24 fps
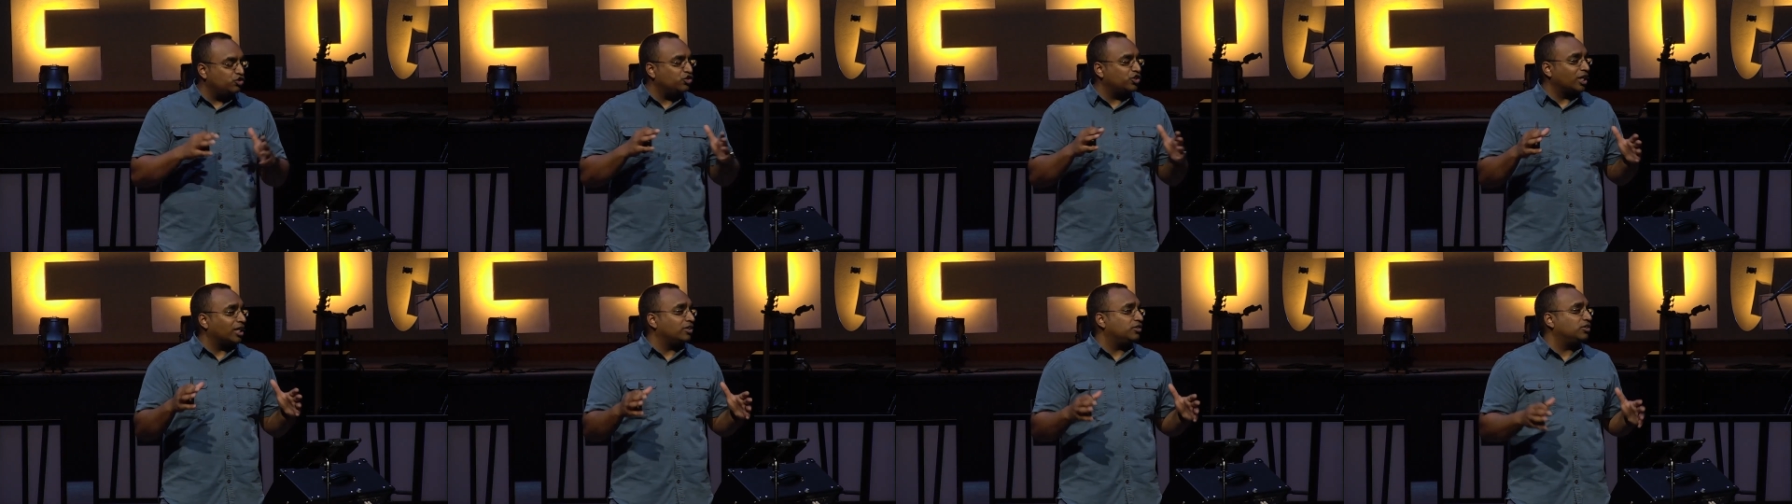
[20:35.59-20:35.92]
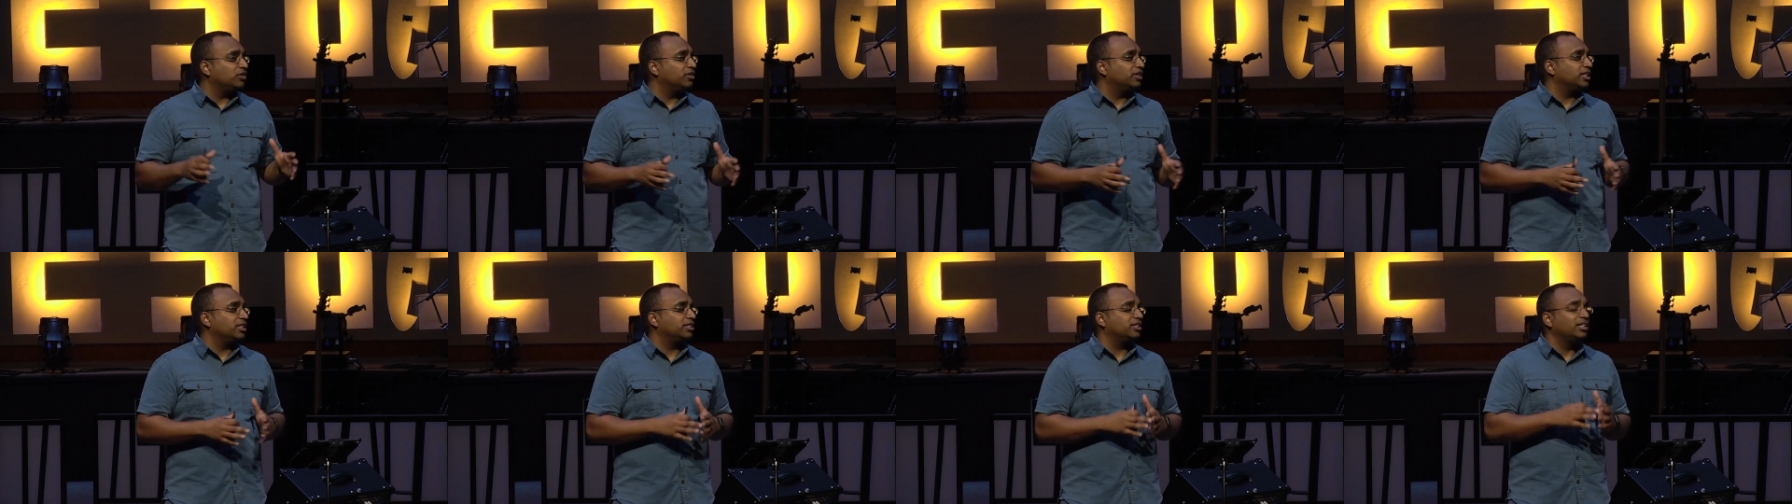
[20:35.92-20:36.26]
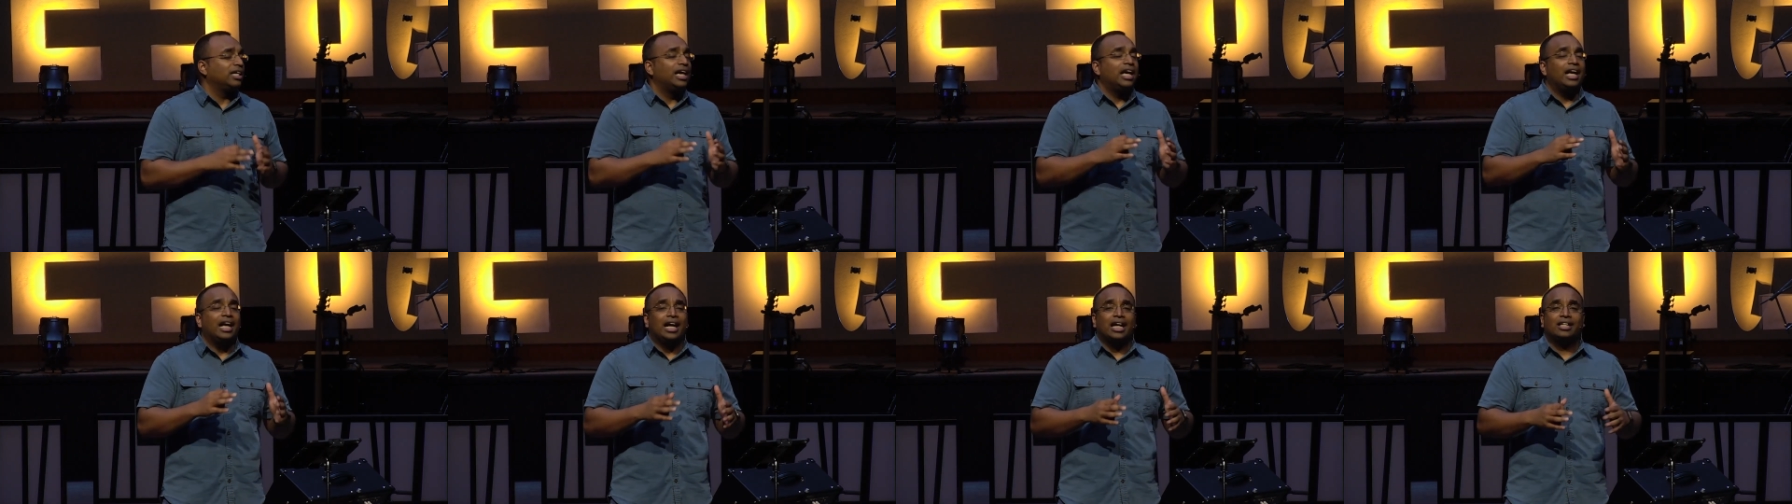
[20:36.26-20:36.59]
gentleness,
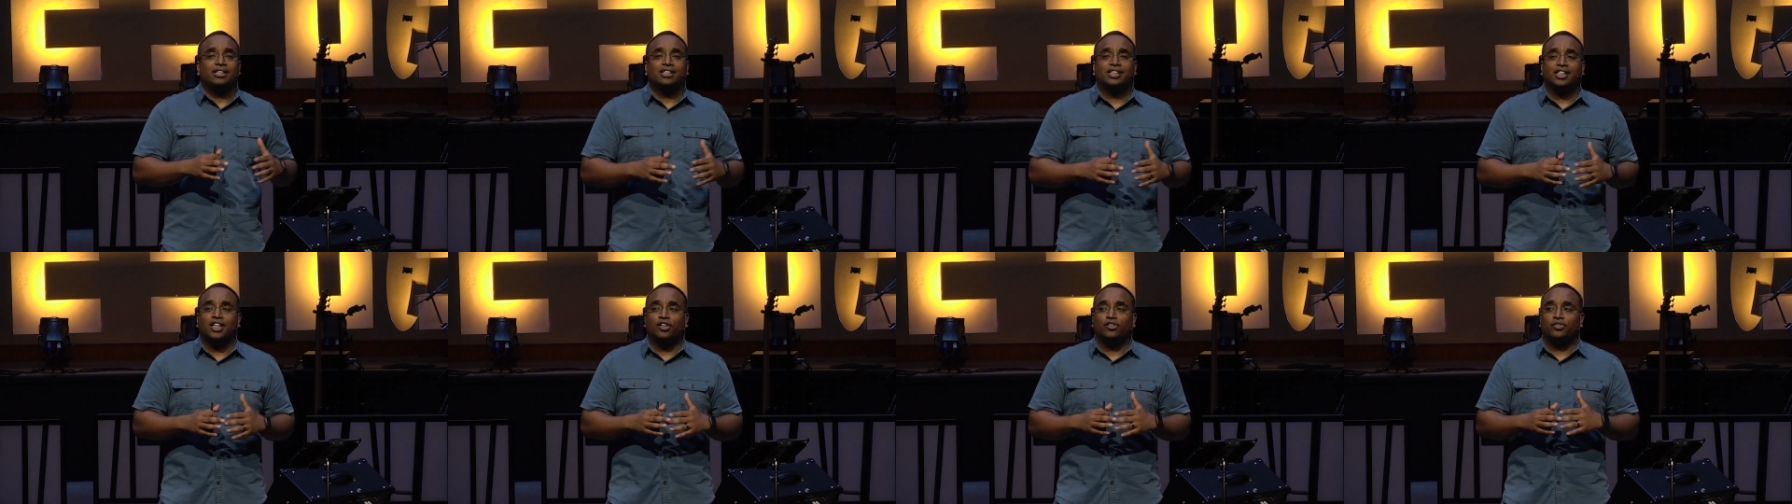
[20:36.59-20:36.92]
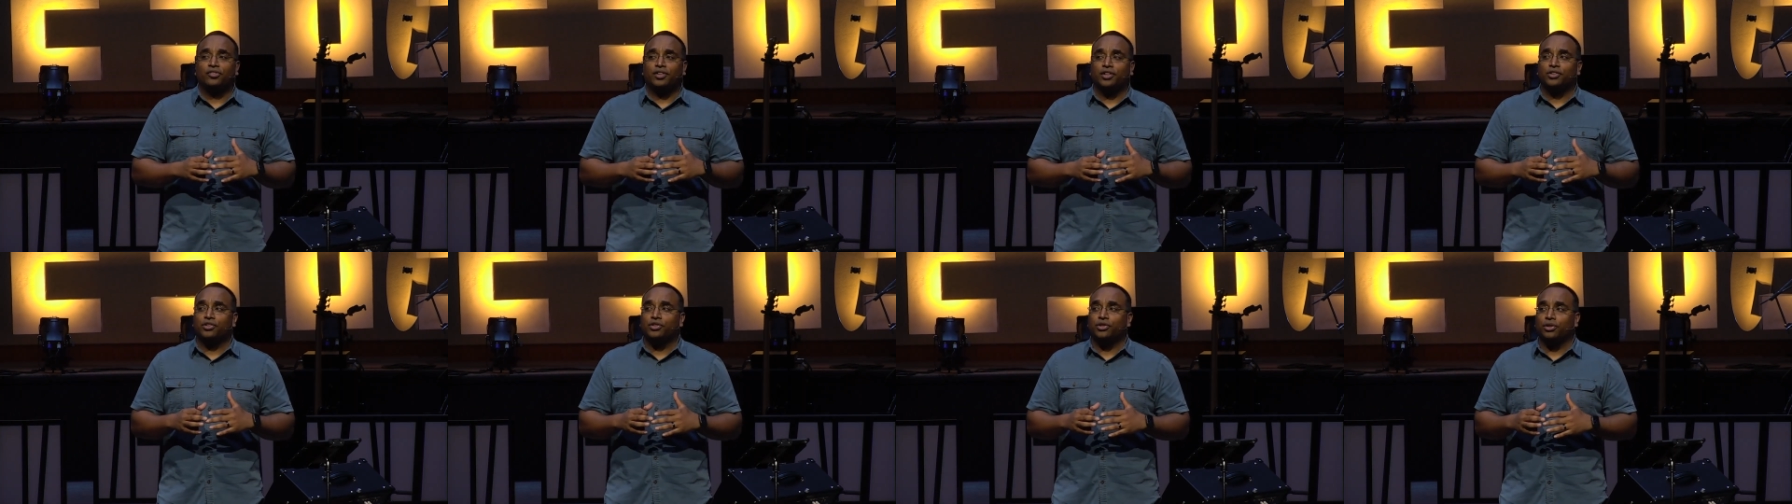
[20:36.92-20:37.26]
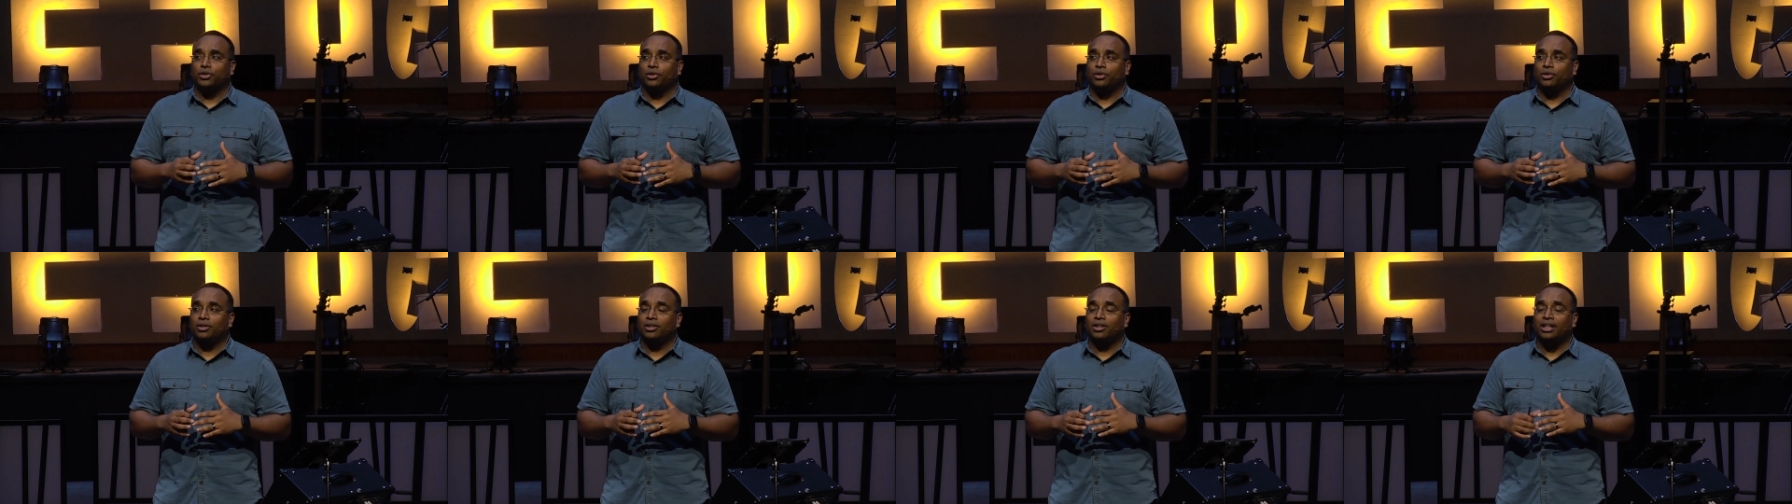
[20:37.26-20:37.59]
and
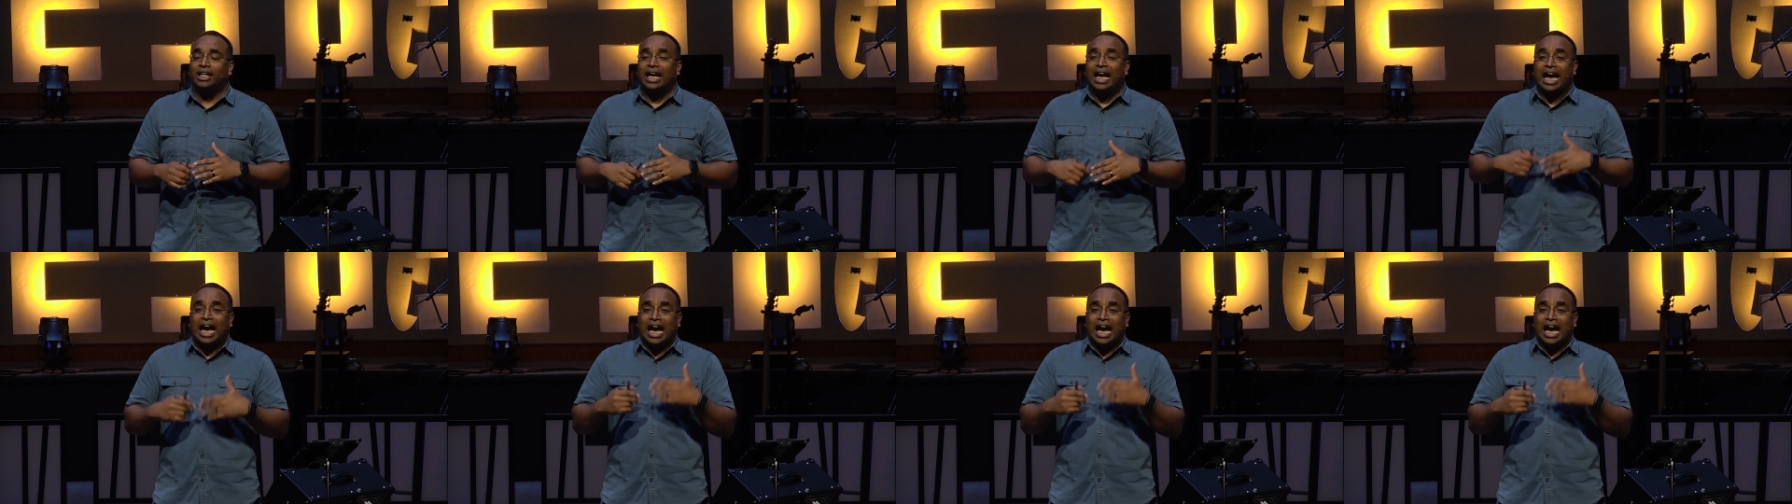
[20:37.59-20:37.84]
self-control.